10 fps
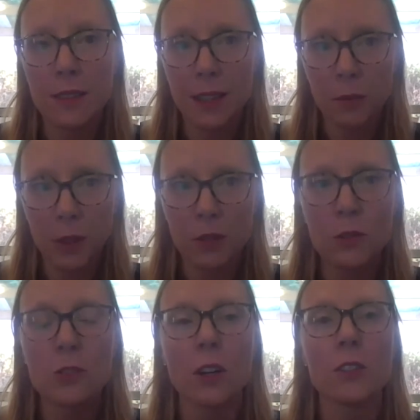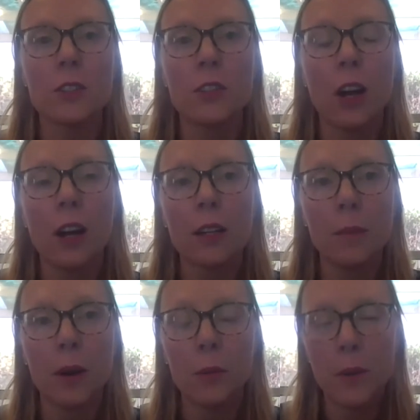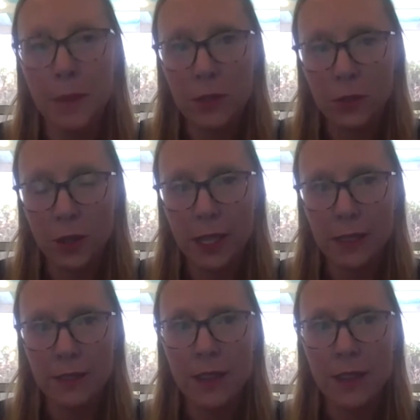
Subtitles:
that when you start to talk about women's rights,